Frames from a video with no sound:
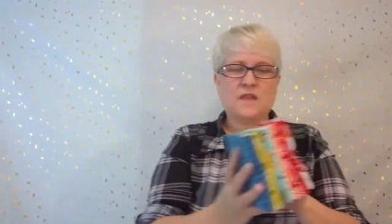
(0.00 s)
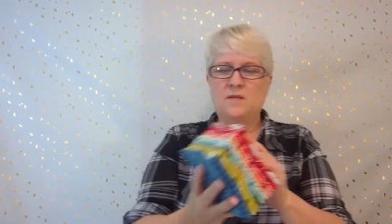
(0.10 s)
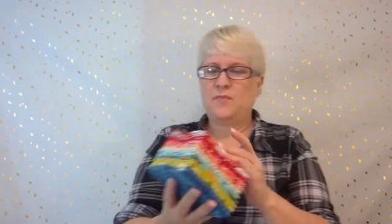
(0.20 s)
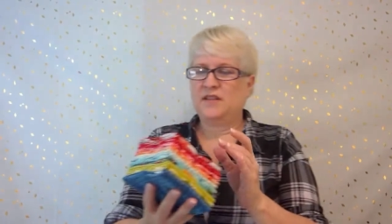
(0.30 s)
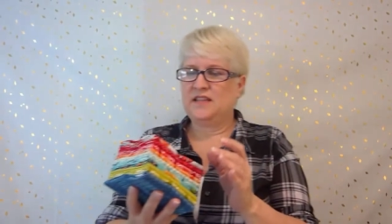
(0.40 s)

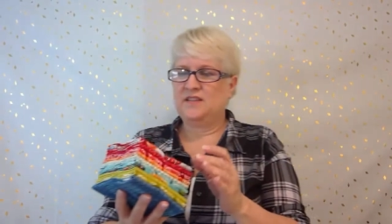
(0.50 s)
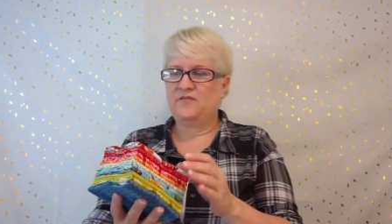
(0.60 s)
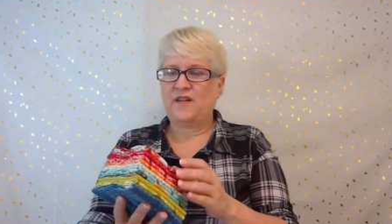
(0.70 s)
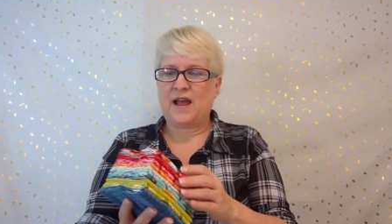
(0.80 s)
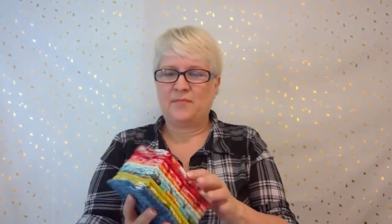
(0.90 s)
But these
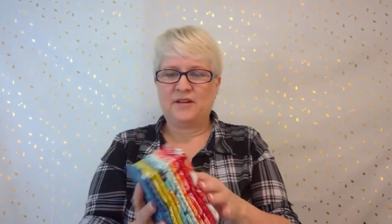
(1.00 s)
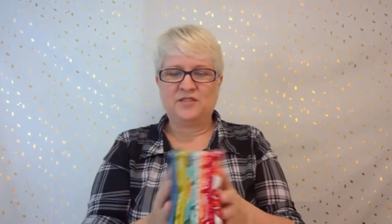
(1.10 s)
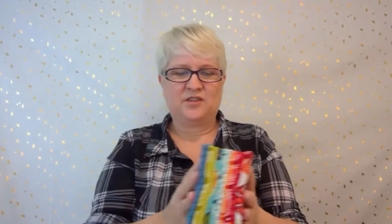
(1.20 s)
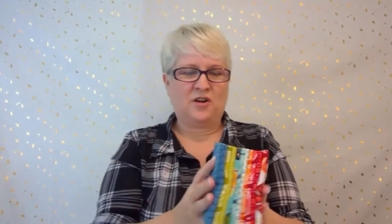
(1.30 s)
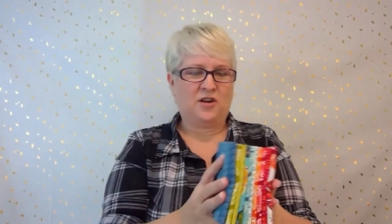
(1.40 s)

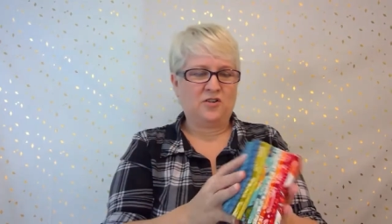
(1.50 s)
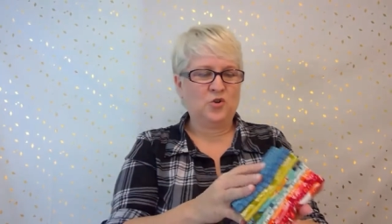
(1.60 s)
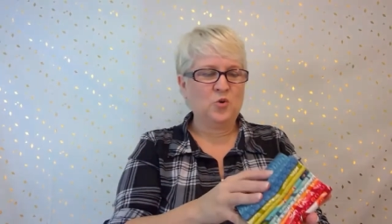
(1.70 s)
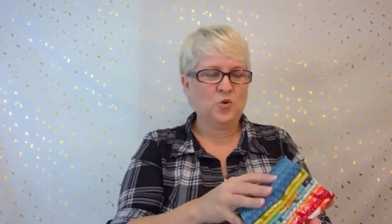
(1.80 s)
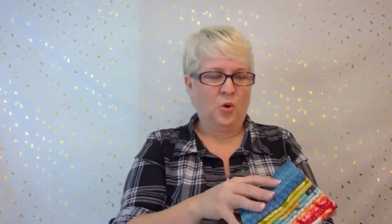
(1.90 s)
fabrics are
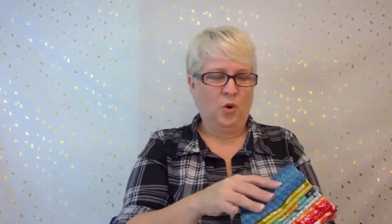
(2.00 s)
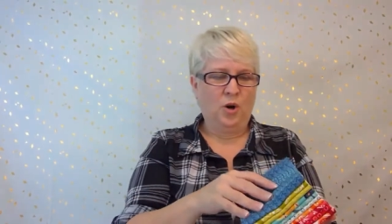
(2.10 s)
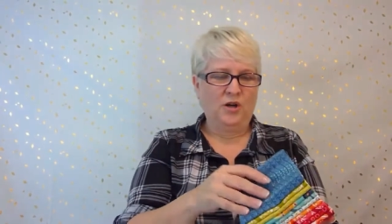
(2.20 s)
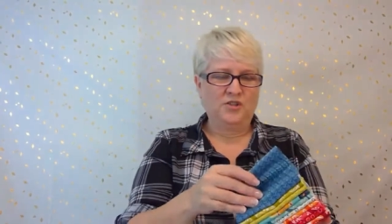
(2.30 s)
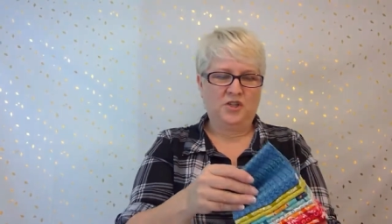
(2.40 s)

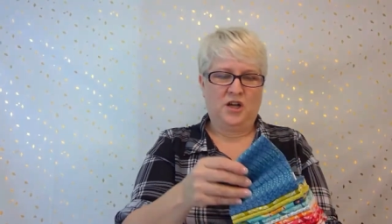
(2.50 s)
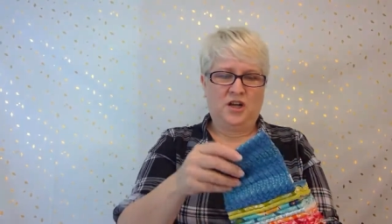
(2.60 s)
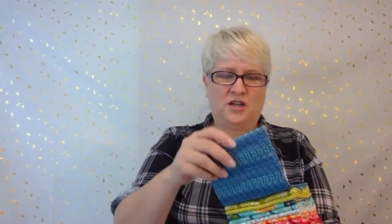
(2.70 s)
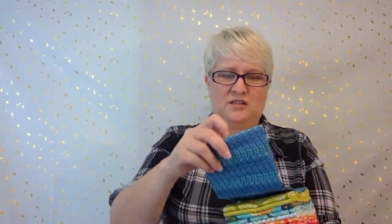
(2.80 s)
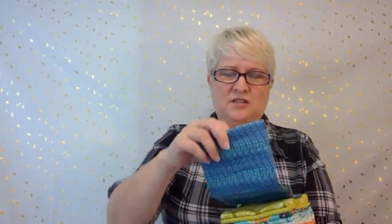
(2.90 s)

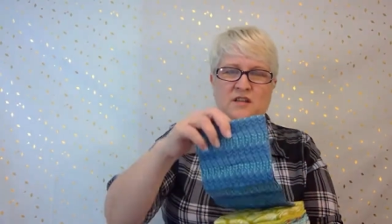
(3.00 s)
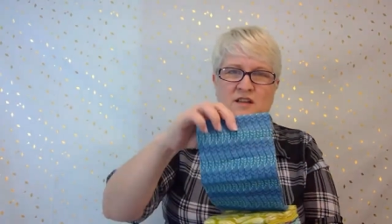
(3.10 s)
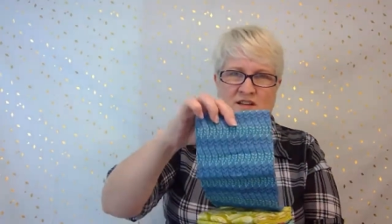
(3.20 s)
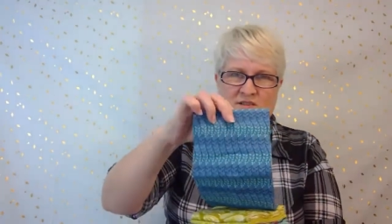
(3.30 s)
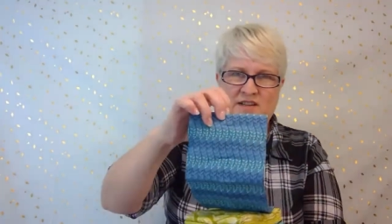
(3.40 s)
gorgeous.
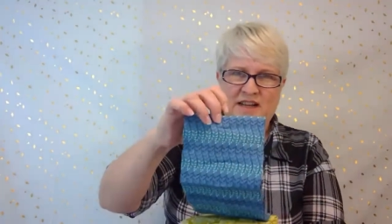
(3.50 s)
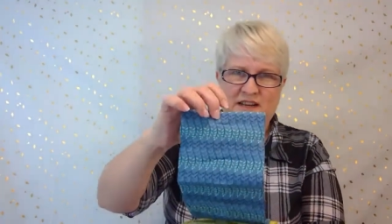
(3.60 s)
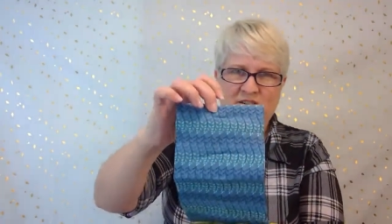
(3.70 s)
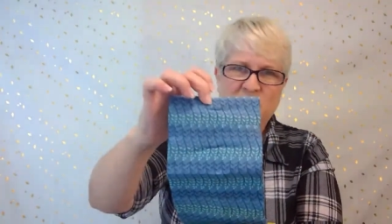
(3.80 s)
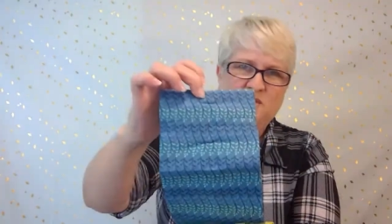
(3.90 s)
Okay,
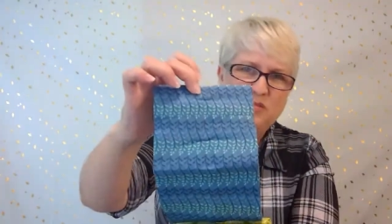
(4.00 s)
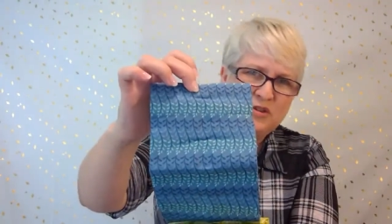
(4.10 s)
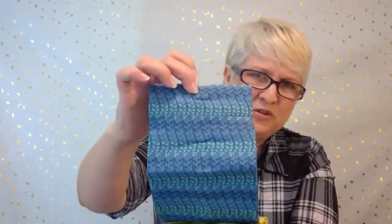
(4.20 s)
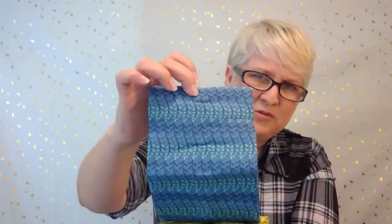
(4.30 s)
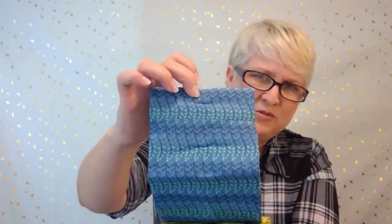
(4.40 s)
here's the
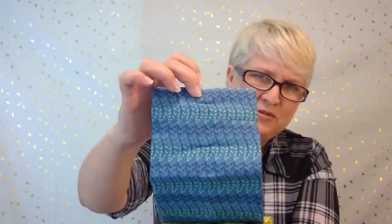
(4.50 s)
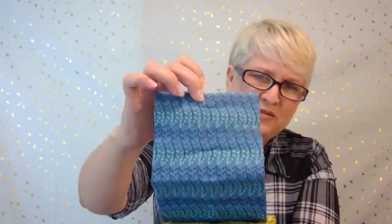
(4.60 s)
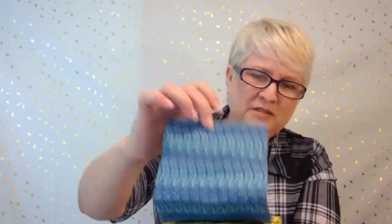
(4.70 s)
blue.